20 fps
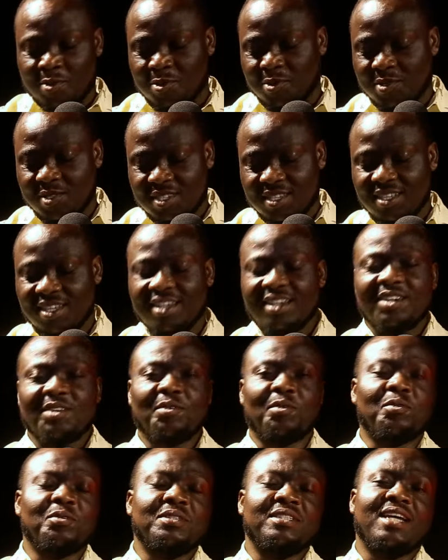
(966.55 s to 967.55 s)
quote,
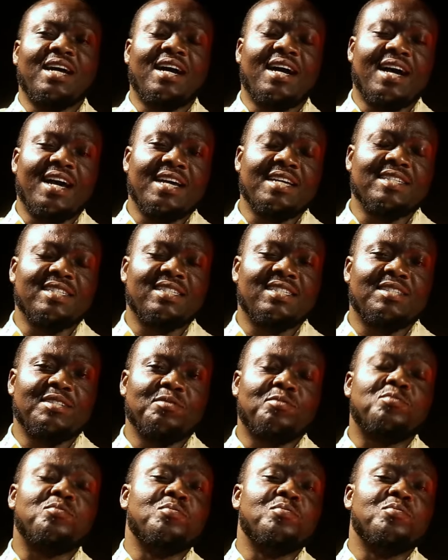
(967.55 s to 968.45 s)
close their eyes mm.